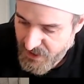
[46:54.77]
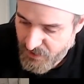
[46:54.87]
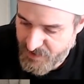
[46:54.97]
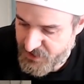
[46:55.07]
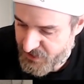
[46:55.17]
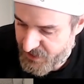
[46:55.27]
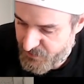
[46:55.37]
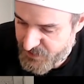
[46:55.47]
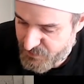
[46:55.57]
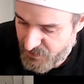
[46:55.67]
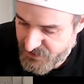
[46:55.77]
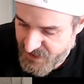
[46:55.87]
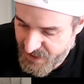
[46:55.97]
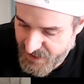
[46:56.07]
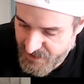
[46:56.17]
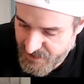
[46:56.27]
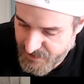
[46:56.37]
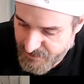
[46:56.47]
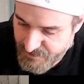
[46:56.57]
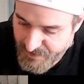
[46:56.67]
originally it was supposed to
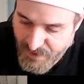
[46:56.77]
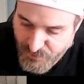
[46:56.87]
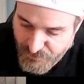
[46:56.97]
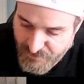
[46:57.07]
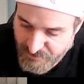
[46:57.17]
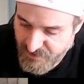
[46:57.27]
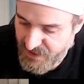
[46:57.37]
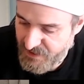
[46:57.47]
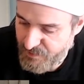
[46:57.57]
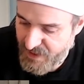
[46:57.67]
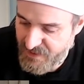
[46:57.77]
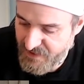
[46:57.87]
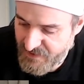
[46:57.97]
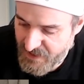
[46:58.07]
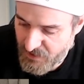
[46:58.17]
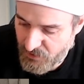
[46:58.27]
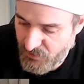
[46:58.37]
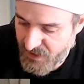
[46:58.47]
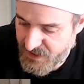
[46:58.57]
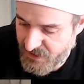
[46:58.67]
end April 15th. But I think they can
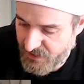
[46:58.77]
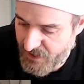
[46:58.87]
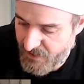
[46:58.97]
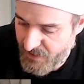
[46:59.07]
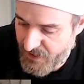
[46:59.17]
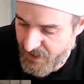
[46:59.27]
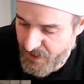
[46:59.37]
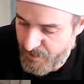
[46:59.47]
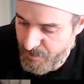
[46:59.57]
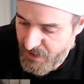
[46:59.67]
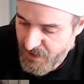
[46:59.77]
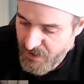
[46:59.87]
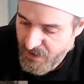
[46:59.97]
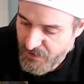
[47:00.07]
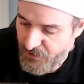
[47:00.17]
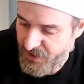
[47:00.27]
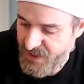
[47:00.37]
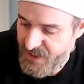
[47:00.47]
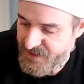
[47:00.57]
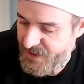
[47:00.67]
only declare it 30
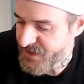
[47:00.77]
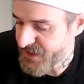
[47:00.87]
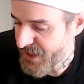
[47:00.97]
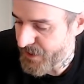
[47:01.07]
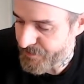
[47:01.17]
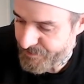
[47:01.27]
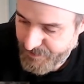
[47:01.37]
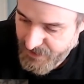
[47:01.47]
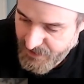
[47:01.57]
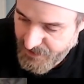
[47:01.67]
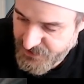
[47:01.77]
days at a time. And